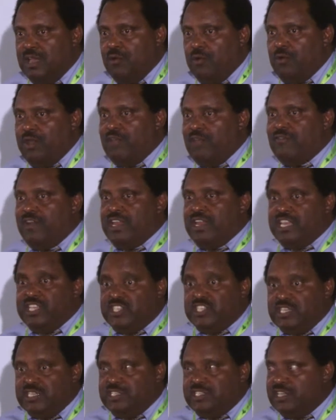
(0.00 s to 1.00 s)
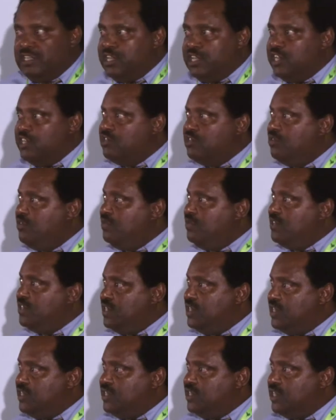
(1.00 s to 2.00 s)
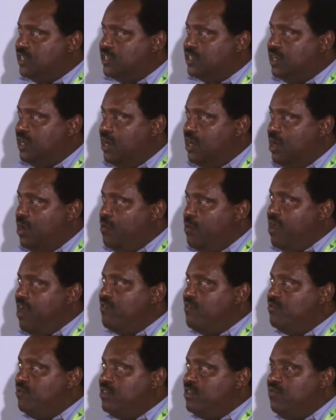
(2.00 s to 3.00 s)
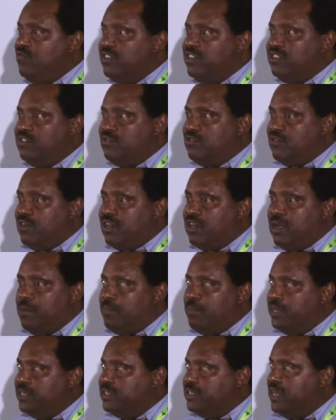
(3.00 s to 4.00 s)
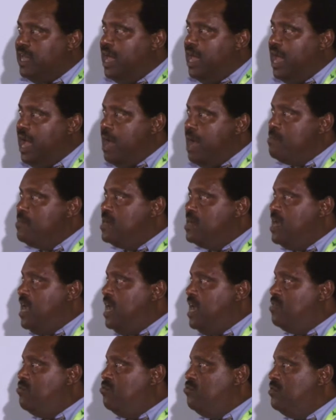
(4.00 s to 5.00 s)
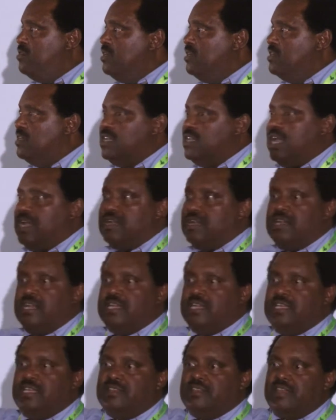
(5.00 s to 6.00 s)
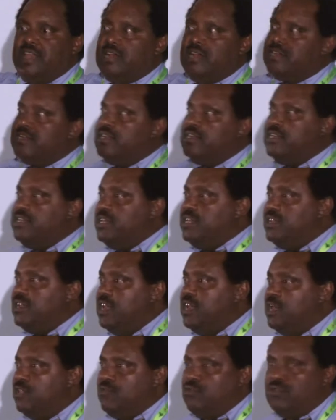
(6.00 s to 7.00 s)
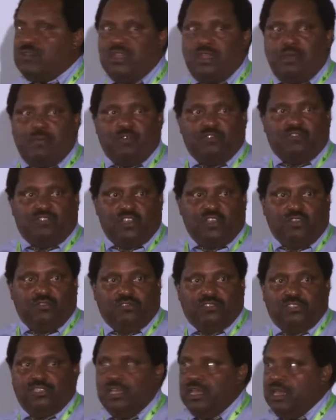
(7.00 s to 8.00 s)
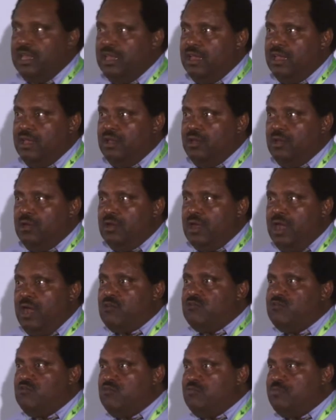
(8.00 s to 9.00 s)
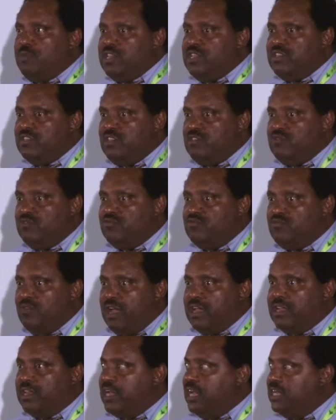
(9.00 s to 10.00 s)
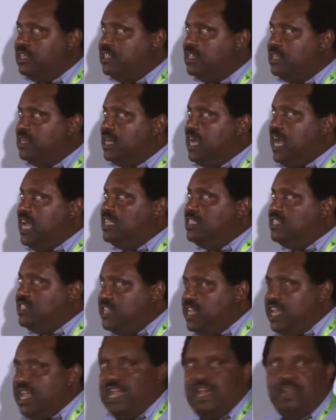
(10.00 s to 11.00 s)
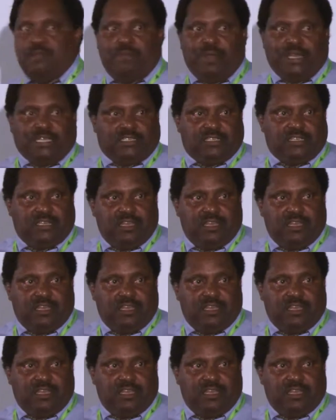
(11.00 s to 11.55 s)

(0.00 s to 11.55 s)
we have an aging generation of researchers. We have not invested on our capacity. I'm glad to see the young lady, the young girl here talking about the youth. How do you bring the youth to agriculture? Can CA help us